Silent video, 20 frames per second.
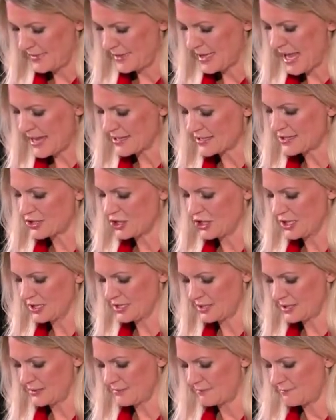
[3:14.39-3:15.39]
let's
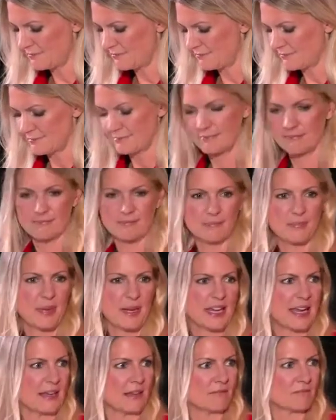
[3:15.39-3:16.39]
just
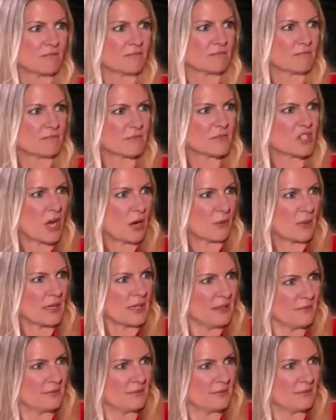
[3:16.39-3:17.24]
begin, shall we?